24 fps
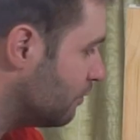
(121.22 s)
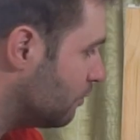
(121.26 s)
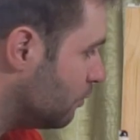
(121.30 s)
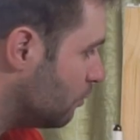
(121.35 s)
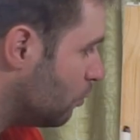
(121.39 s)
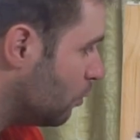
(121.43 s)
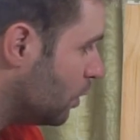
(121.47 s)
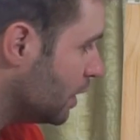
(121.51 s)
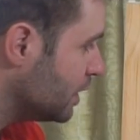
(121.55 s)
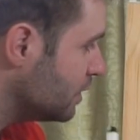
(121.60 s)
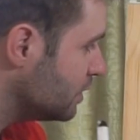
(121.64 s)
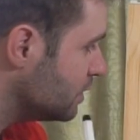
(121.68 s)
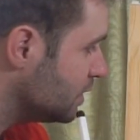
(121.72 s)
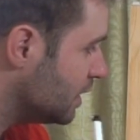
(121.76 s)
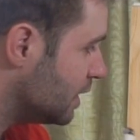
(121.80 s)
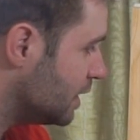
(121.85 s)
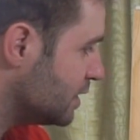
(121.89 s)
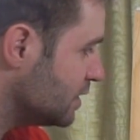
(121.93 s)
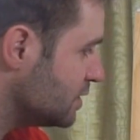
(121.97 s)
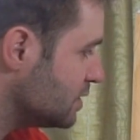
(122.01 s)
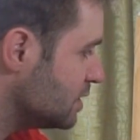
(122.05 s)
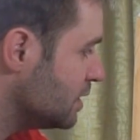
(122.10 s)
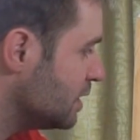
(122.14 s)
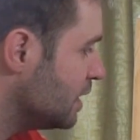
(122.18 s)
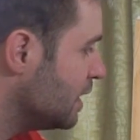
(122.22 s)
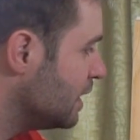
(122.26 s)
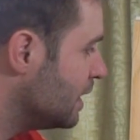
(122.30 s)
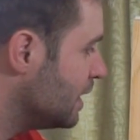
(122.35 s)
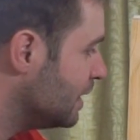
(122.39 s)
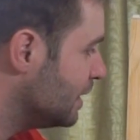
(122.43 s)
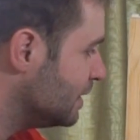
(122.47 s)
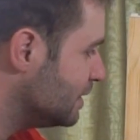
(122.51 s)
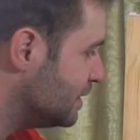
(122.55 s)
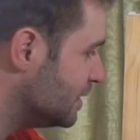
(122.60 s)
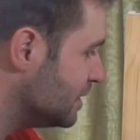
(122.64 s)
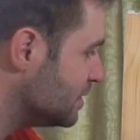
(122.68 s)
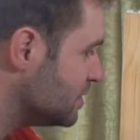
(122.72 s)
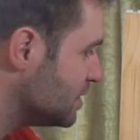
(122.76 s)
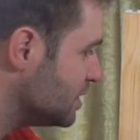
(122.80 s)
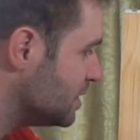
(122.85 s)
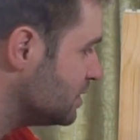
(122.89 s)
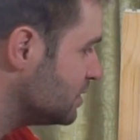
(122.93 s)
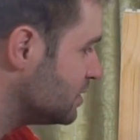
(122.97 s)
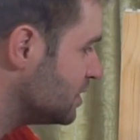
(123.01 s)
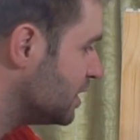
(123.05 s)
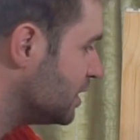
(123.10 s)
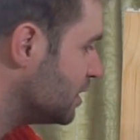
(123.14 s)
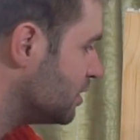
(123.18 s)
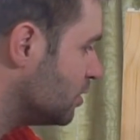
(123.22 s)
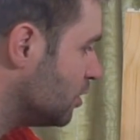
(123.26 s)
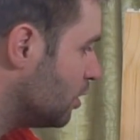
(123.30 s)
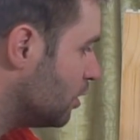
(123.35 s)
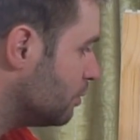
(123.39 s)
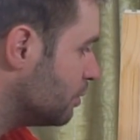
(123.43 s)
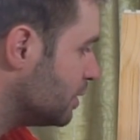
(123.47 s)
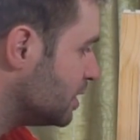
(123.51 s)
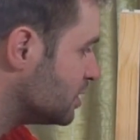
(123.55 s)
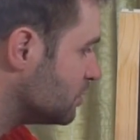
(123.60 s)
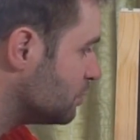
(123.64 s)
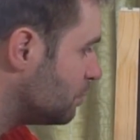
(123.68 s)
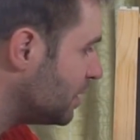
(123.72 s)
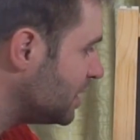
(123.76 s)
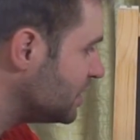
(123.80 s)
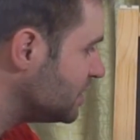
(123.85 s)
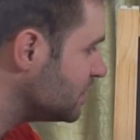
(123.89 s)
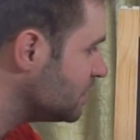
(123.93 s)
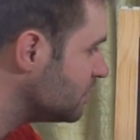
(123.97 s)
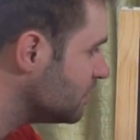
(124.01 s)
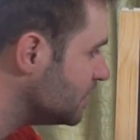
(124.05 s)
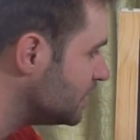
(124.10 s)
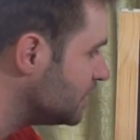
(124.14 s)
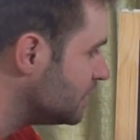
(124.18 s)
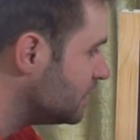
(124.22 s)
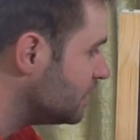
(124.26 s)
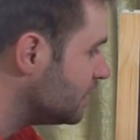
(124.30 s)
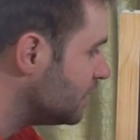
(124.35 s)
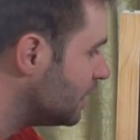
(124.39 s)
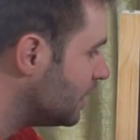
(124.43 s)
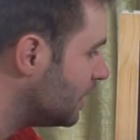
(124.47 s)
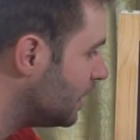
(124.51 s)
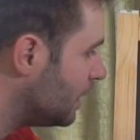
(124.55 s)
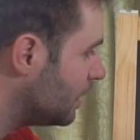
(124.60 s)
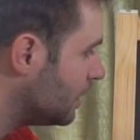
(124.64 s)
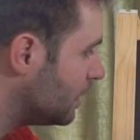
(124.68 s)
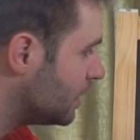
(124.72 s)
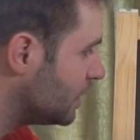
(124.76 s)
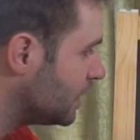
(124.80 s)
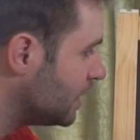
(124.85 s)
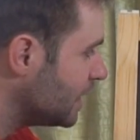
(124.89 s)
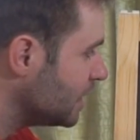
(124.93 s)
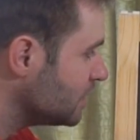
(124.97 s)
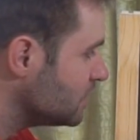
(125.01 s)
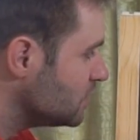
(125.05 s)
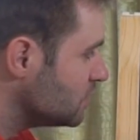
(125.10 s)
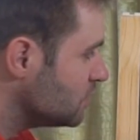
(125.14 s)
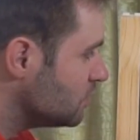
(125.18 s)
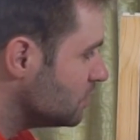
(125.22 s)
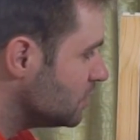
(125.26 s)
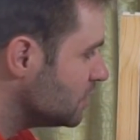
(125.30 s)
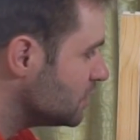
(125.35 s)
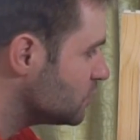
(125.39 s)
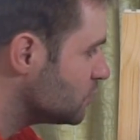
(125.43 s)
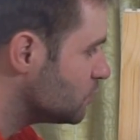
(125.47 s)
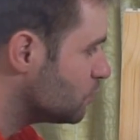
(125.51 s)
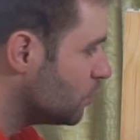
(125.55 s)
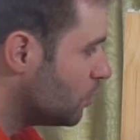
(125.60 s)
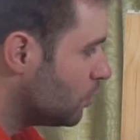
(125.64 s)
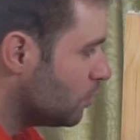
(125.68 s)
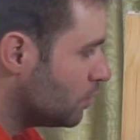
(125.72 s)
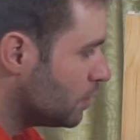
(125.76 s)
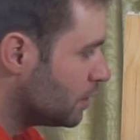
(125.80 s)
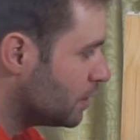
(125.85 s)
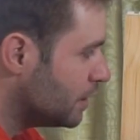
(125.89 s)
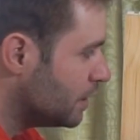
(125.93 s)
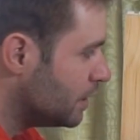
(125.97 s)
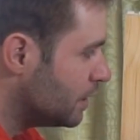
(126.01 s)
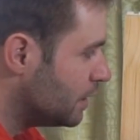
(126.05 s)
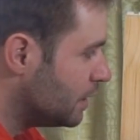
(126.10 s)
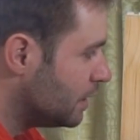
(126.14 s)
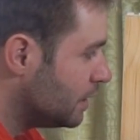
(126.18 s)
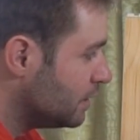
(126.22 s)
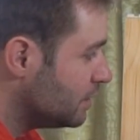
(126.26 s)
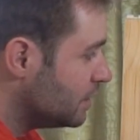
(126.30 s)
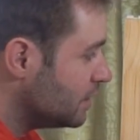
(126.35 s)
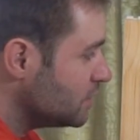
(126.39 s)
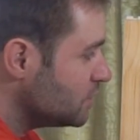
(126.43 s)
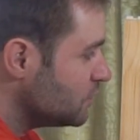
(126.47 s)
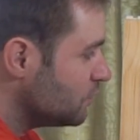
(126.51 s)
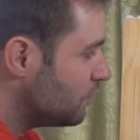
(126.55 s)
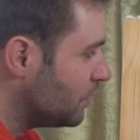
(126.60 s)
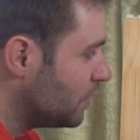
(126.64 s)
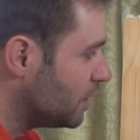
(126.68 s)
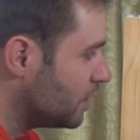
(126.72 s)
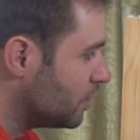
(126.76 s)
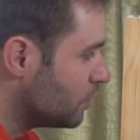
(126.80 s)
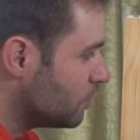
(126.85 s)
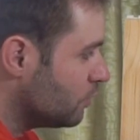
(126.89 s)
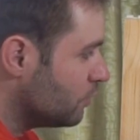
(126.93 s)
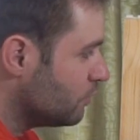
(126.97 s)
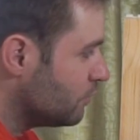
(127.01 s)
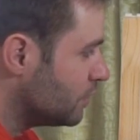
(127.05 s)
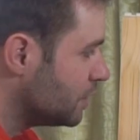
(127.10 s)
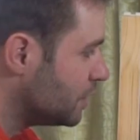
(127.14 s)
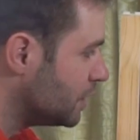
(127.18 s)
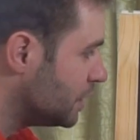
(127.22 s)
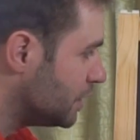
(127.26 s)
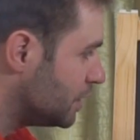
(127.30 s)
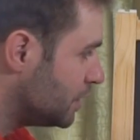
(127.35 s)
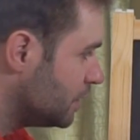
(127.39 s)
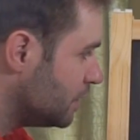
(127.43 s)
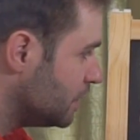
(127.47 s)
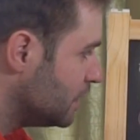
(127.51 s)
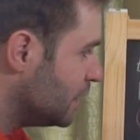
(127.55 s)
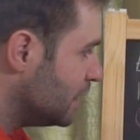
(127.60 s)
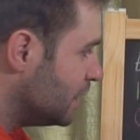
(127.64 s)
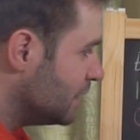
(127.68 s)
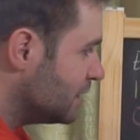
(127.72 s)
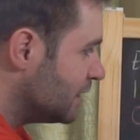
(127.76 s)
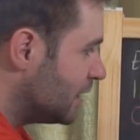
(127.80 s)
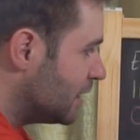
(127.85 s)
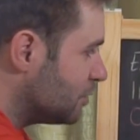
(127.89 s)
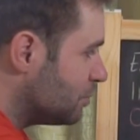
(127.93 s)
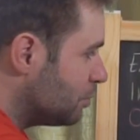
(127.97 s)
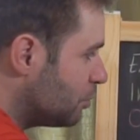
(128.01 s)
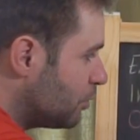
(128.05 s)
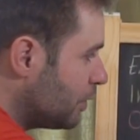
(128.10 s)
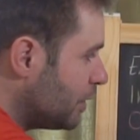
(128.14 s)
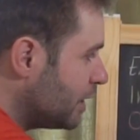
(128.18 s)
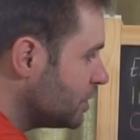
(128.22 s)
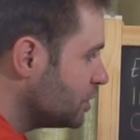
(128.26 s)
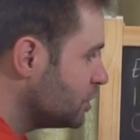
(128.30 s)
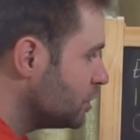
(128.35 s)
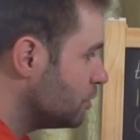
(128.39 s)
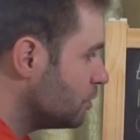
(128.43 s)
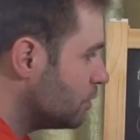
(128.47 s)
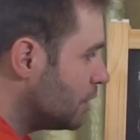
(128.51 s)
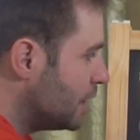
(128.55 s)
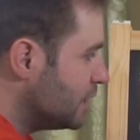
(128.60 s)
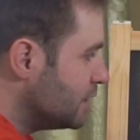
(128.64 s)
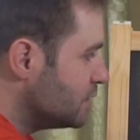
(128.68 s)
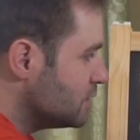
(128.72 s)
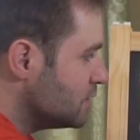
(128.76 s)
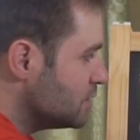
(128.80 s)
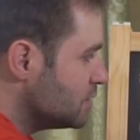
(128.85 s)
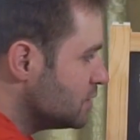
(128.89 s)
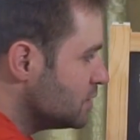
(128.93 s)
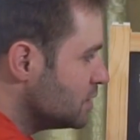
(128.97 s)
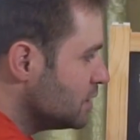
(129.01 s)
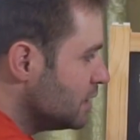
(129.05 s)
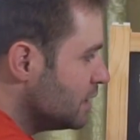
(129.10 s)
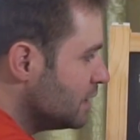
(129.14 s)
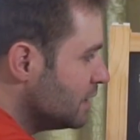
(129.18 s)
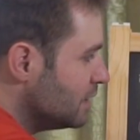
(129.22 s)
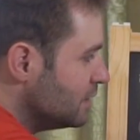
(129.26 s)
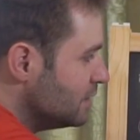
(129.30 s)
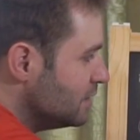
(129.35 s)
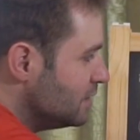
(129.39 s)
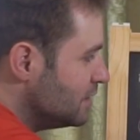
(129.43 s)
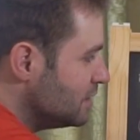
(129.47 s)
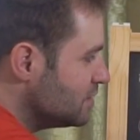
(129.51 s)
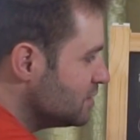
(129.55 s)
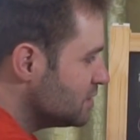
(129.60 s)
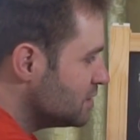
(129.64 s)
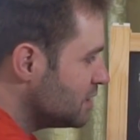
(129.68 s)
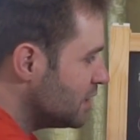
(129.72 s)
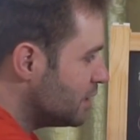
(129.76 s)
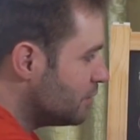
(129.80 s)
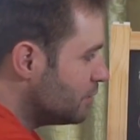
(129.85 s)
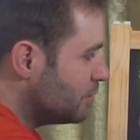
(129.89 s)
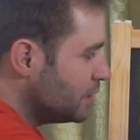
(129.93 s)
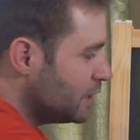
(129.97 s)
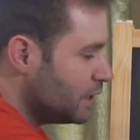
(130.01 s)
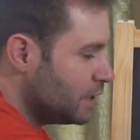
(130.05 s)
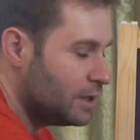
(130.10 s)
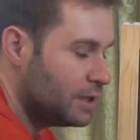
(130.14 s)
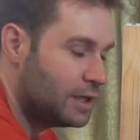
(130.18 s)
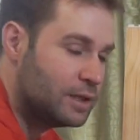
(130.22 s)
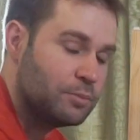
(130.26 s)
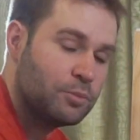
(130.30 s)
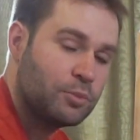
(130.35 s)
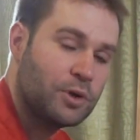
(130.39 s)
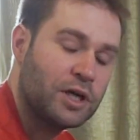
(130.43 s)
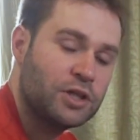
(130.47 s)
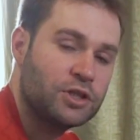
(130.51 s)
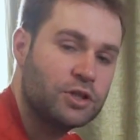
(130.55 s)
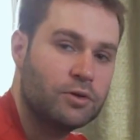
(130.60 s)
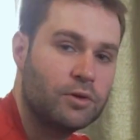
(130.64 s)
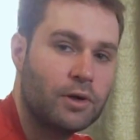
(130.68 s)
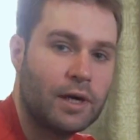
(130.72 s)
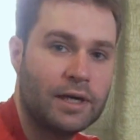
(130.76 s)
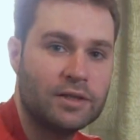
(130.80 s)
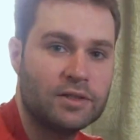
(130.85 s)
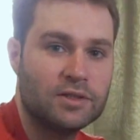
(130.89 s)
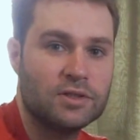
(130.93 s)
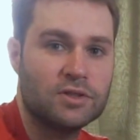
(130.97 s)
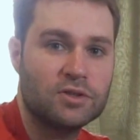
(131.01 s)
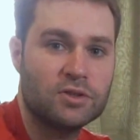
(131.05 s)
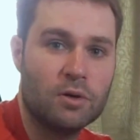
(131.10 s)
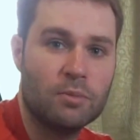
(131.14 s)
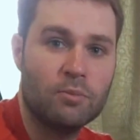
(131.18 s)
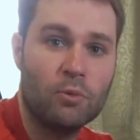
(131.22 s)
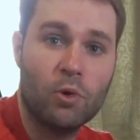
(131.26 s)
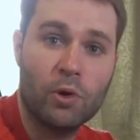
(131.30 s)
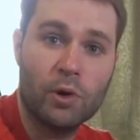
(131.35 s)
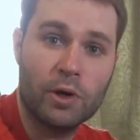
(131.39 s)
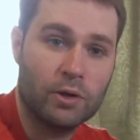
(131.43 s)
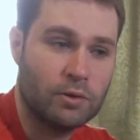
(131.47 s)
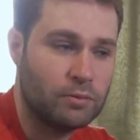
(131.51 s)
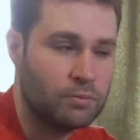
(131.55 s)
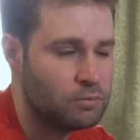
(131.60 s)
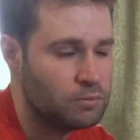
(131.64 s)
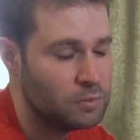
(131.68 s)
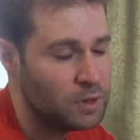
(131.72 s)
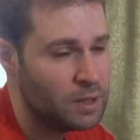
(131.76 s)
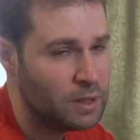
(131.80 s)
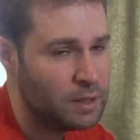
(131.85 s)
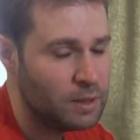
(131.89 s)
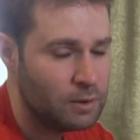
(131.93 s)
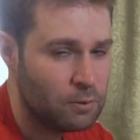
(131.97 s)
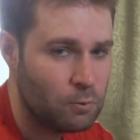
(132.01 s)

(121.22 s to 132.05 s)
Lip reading: valve. What it does, this intake lobe, it's basically connects to this roller and this finger over here that pressurizes this area and pressurizes some oil.